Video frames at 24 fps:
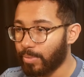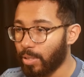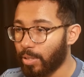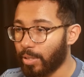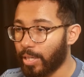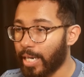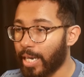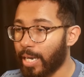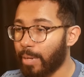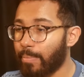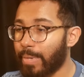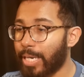
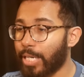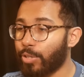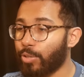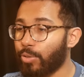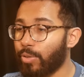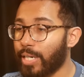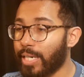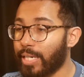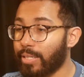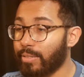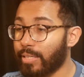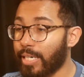Okay, make
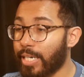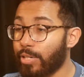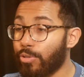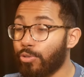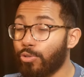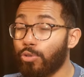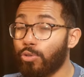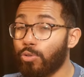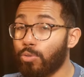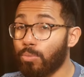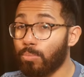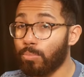sure it's a
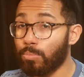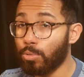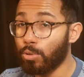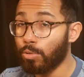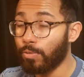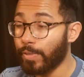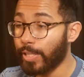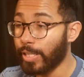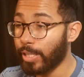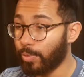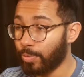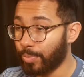new
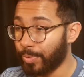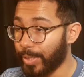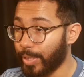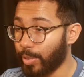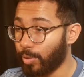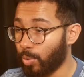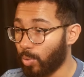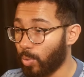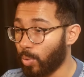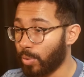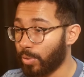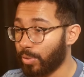movie
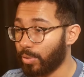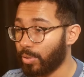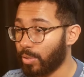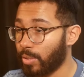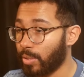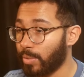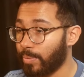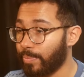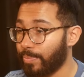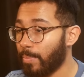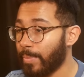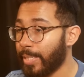
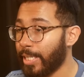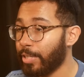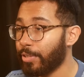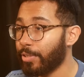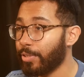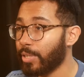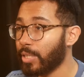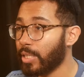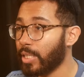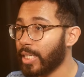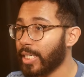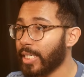resource. From here,
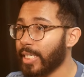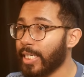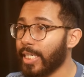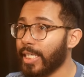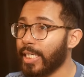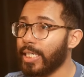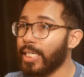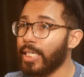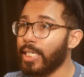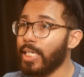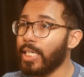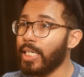you click
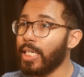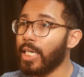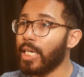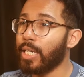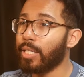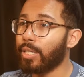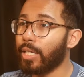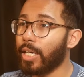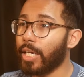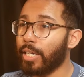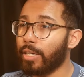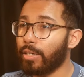it,
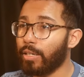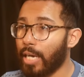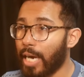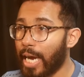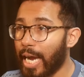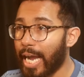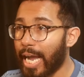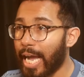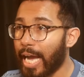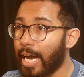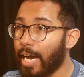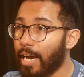and then
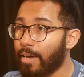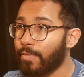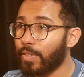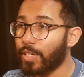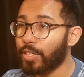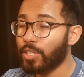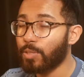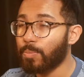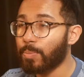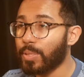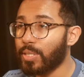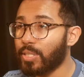I have
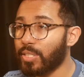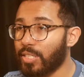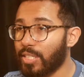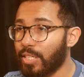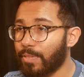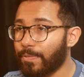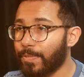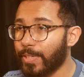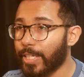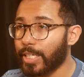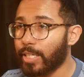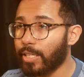a
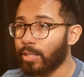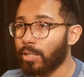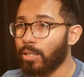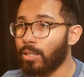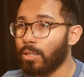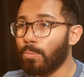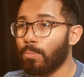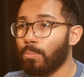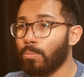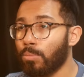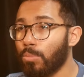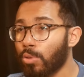specific
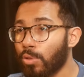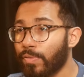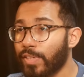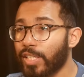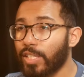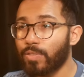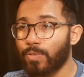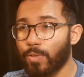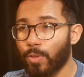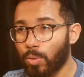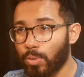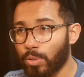
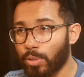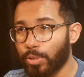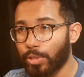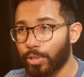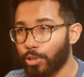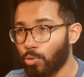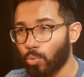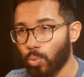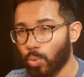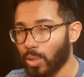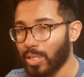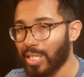movies folder.
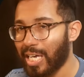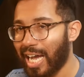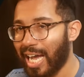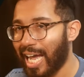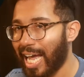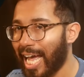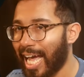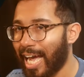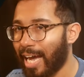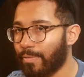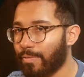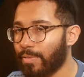You will
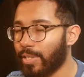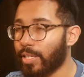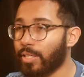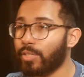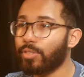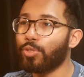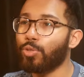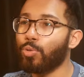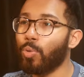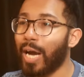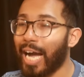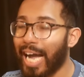not have
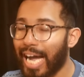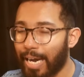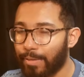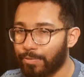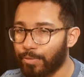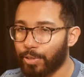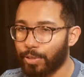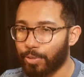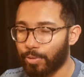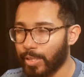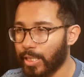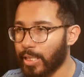this. You
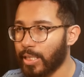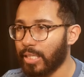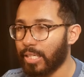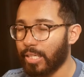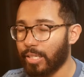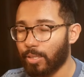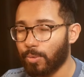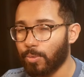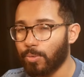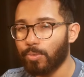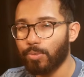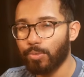have to create
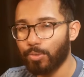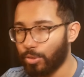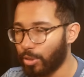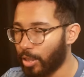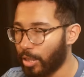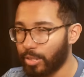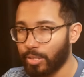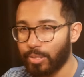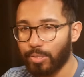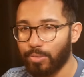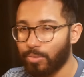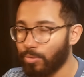this,
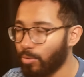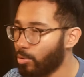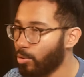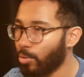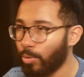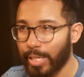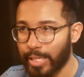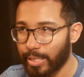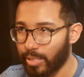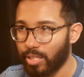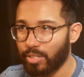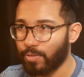just
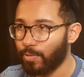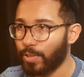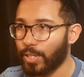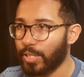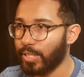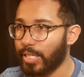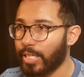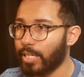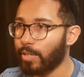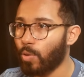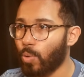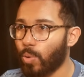create this for
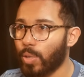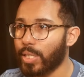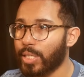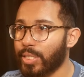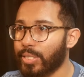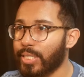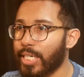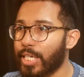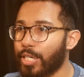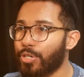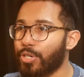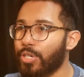the sake of
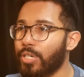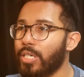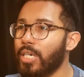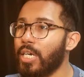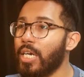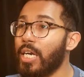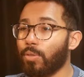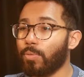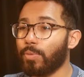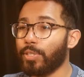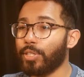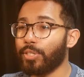organization.
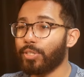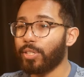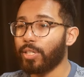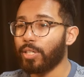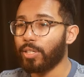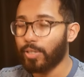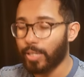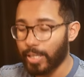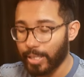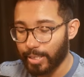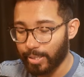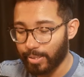So we're just
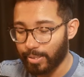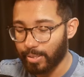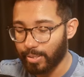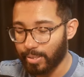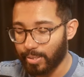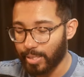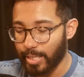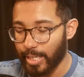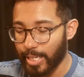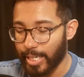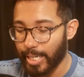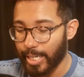going to create this
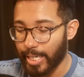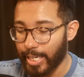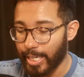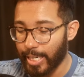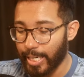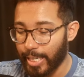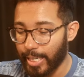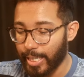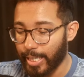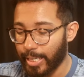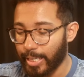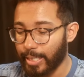and
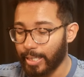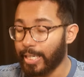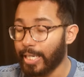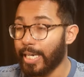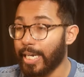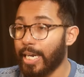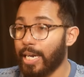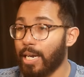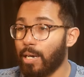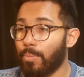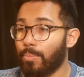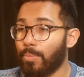say
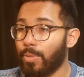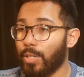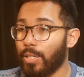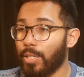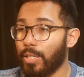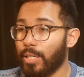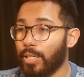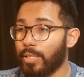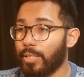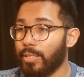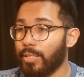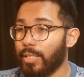
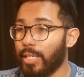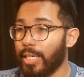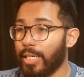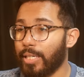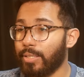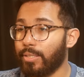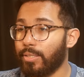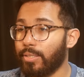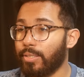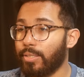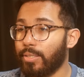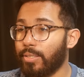camera
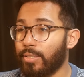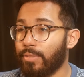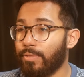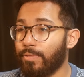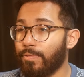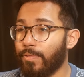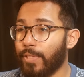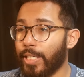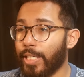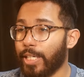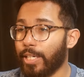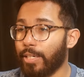test
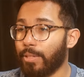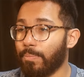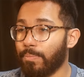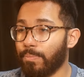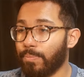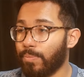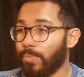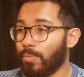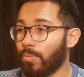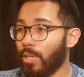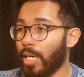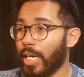video,
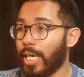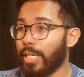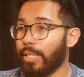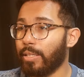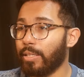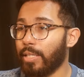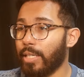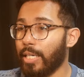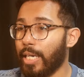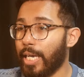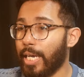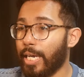right?
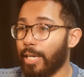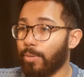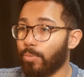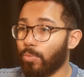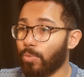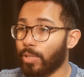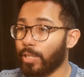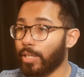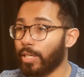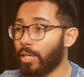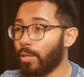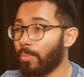And
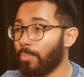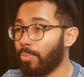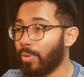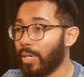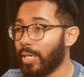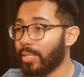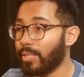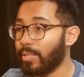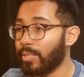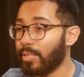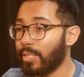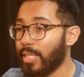we're going to
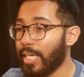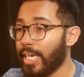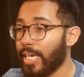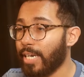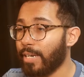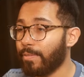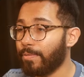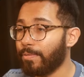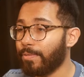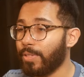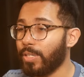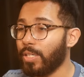press
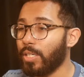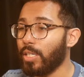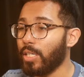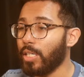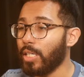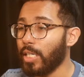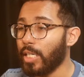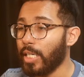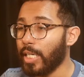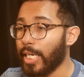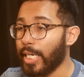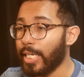save.
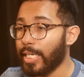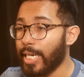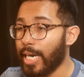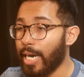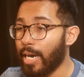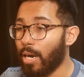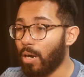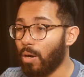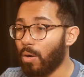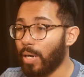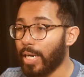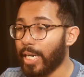And
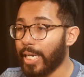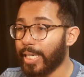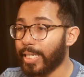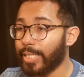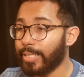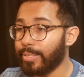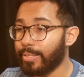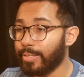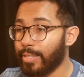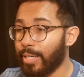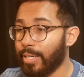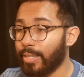now
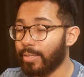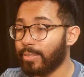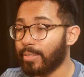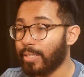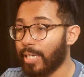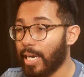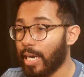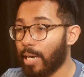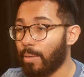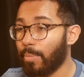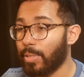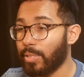it says
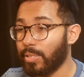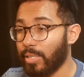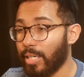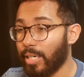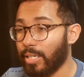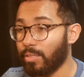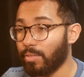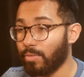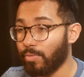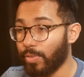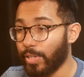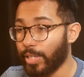camera
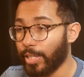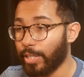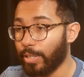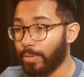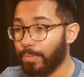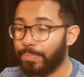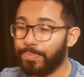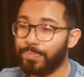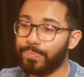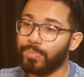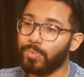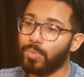test video.